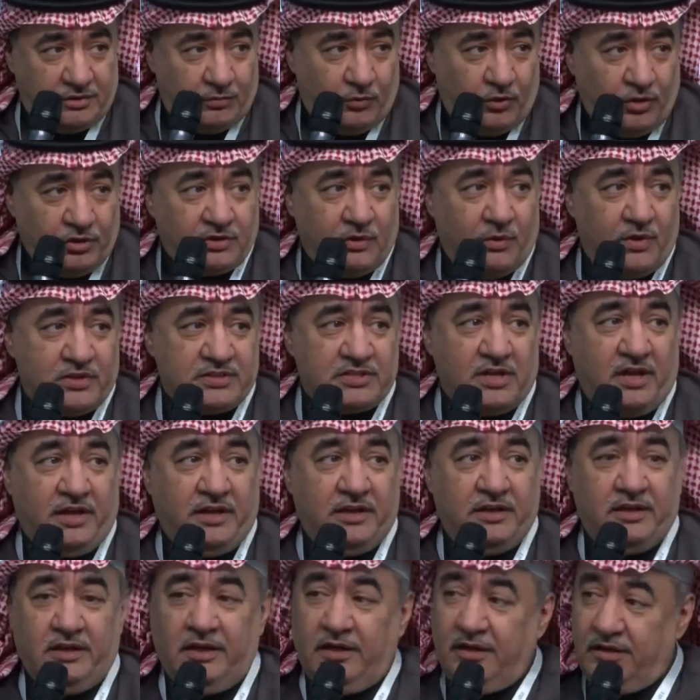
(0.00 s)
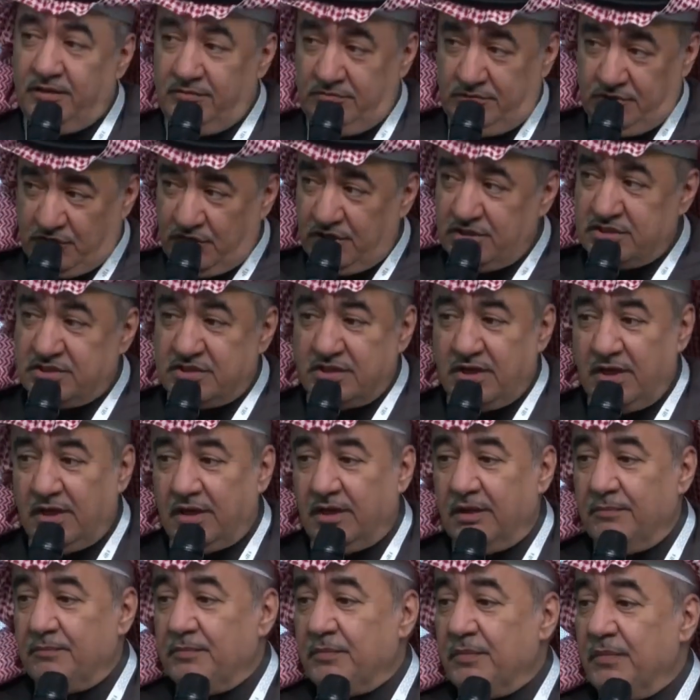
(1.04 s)
not positive one.
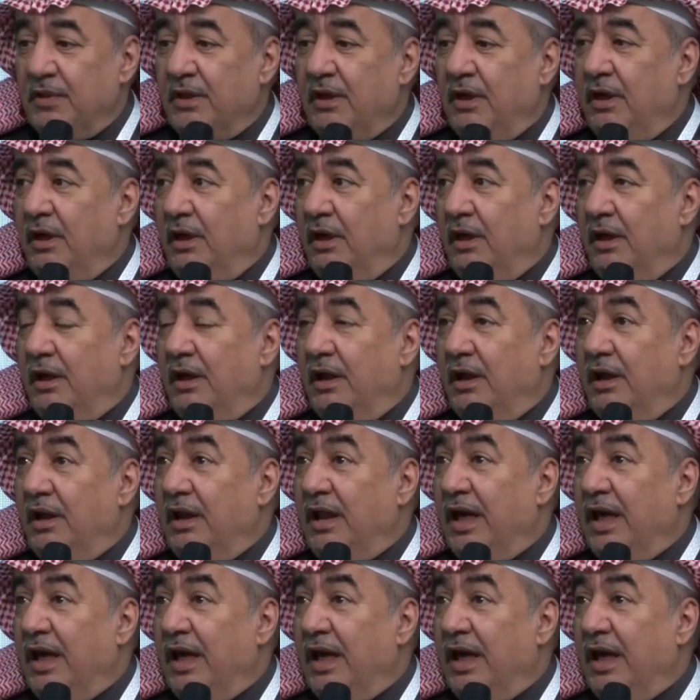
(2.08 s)
Talk and